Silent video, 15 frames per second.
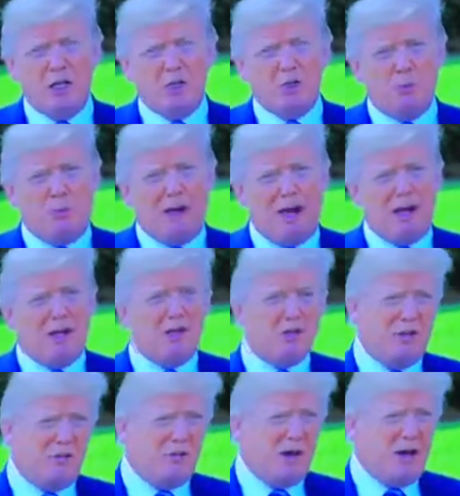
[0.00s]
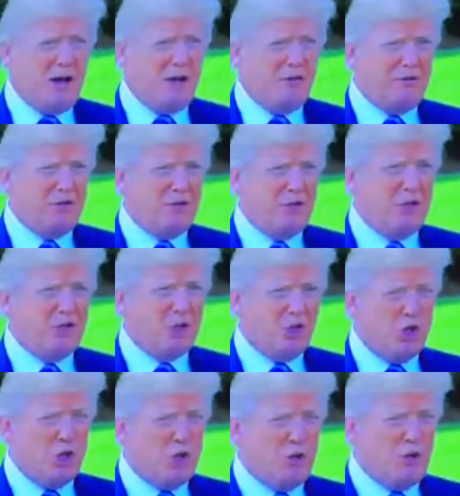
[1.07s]
Japan is involved, as
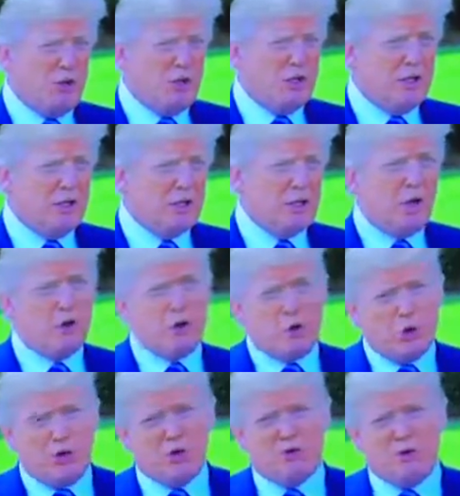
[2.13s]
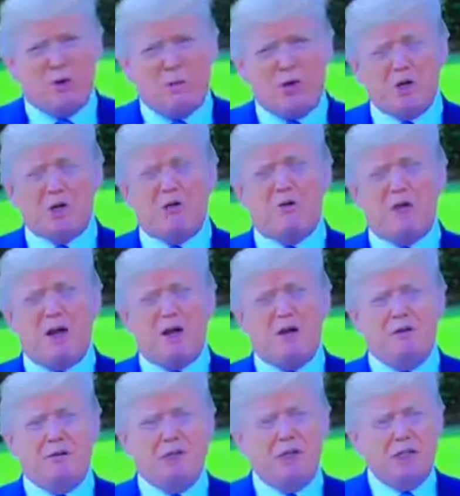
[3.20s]
you know, and South Korea is very much
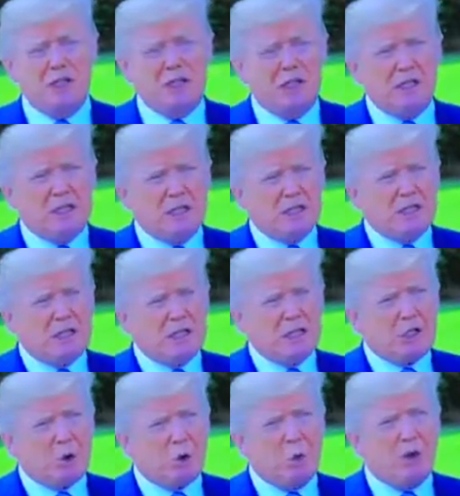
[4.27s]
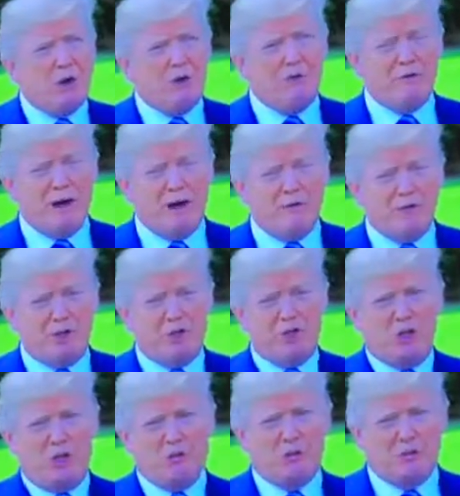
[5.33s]
involved. We're involved in
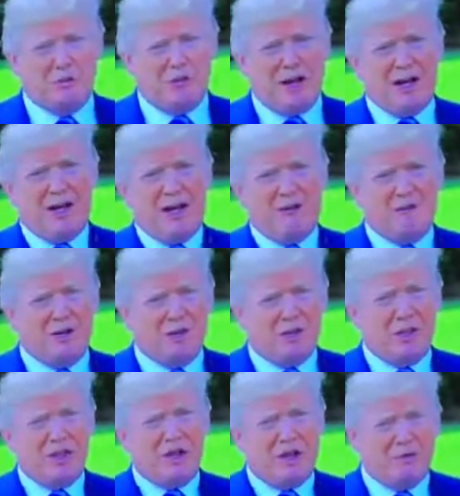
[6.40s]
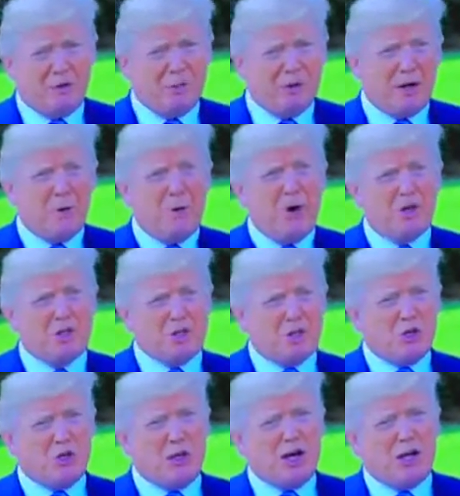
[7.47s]
terms of getting everything. Everybody wants the
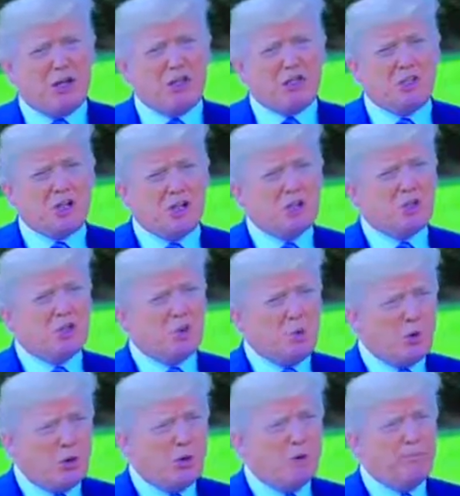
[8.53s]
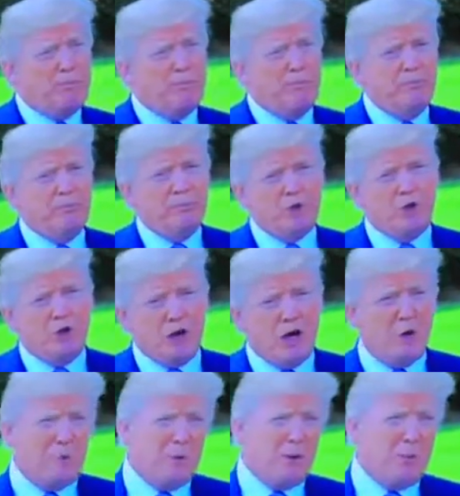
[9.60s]
United States, so we're going to
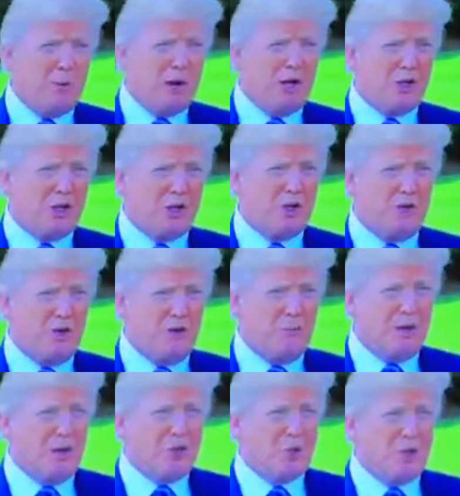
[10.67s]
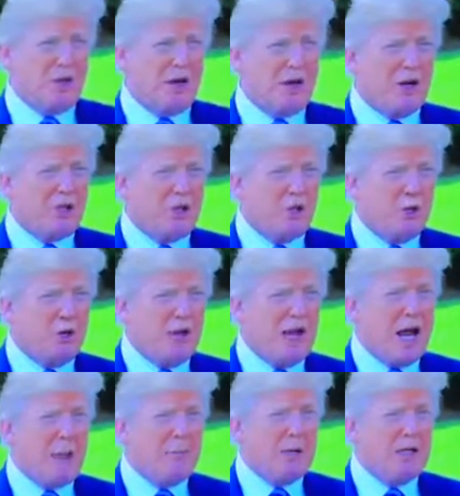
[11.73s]
help in the process very much. Without us, it wouldn't
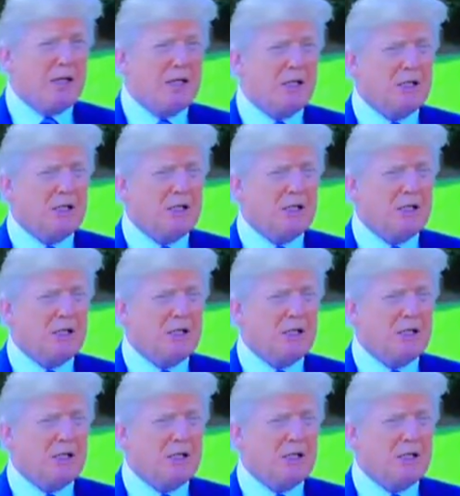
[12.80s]
happen.